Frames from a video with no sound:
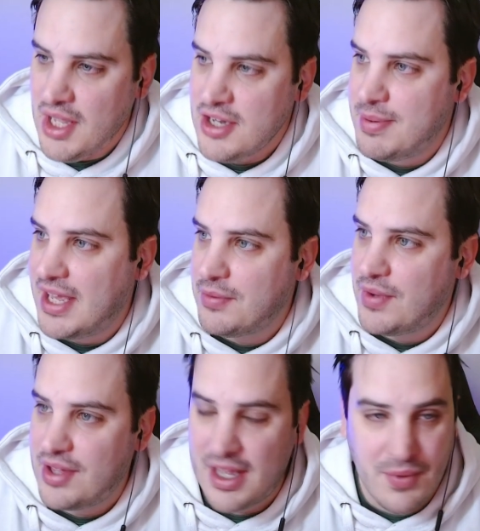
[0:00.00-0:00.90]
To begin
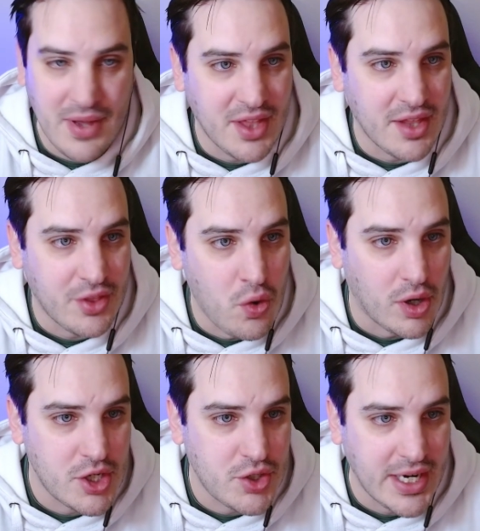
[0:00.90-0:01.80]
with, again, we have the
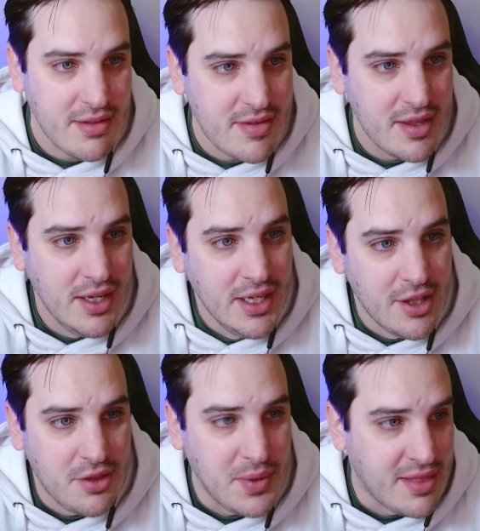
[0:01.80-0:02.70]
core traits.
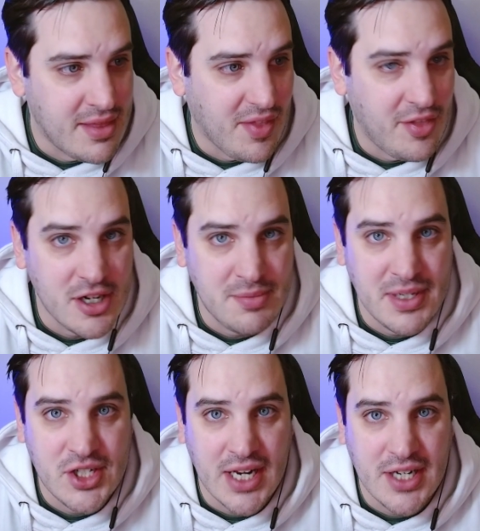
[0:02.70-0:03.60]
So we can see that there's
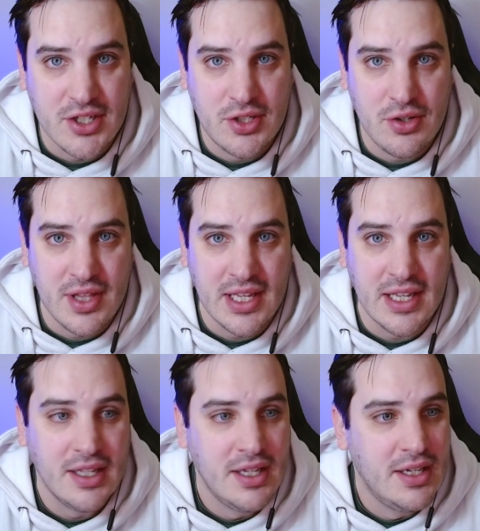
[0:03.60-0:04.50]
been changes to
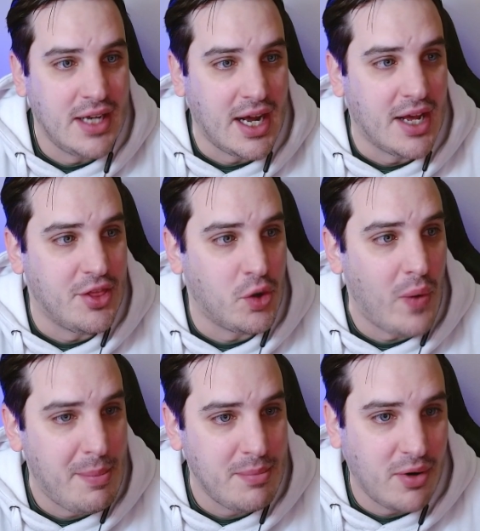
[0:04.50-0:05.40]
their
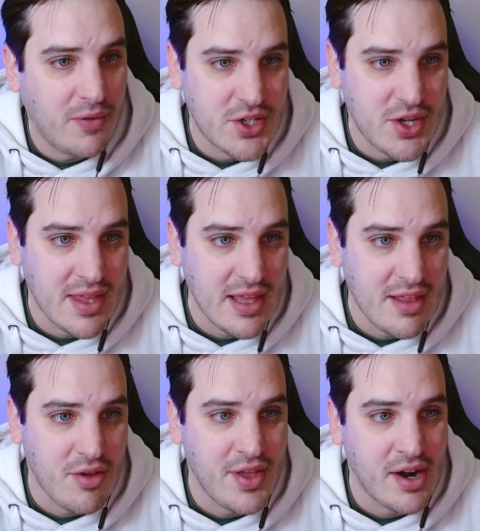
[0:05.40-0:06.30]
weapon proficiencies,
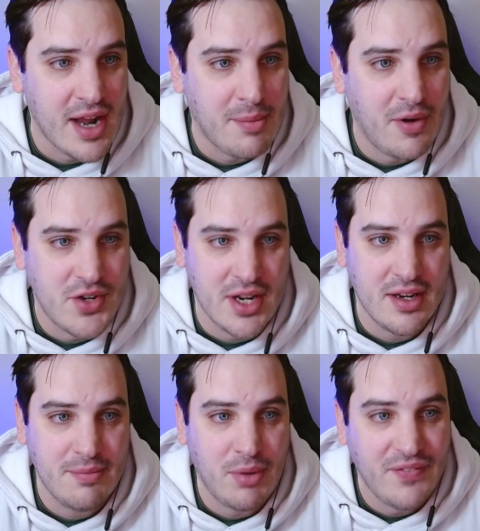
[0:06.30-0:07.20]
so they are now
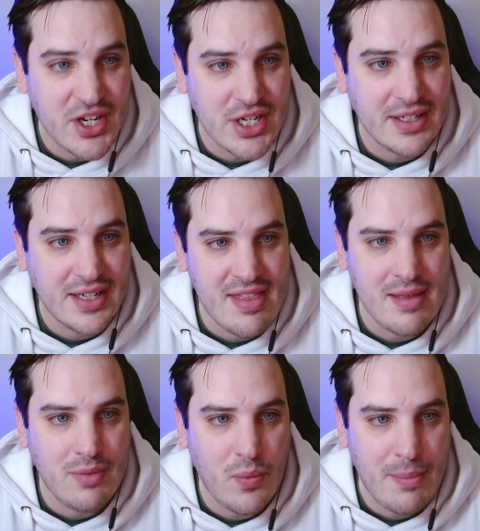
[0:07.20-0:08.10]
proficient in
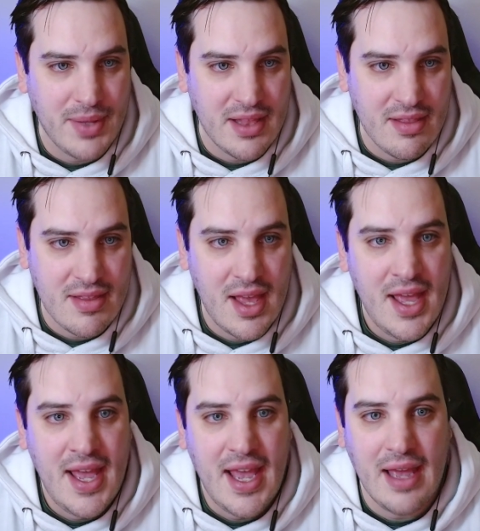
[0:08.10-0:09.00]
simple weapons
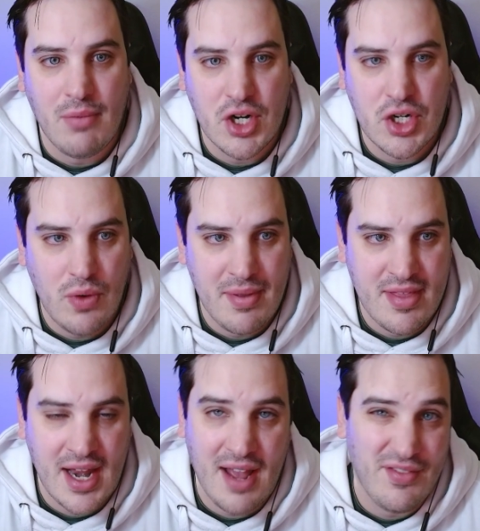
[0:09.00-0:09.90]
and martial weapons
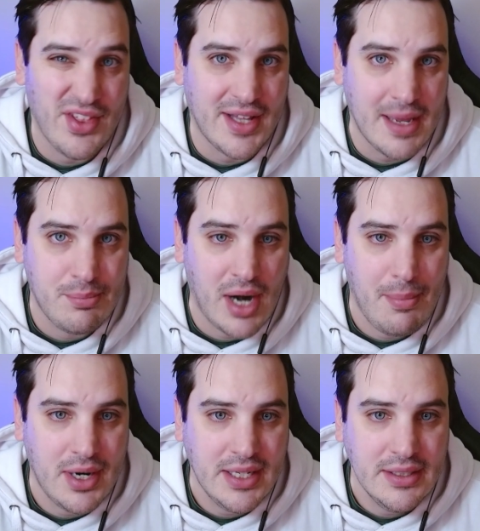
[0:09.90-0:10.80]
that have the light
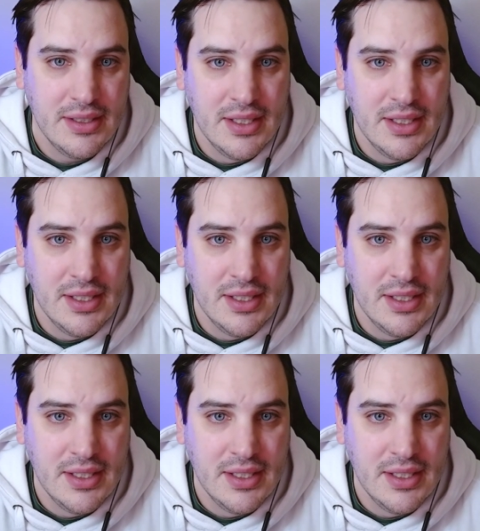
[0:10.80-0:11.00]
property.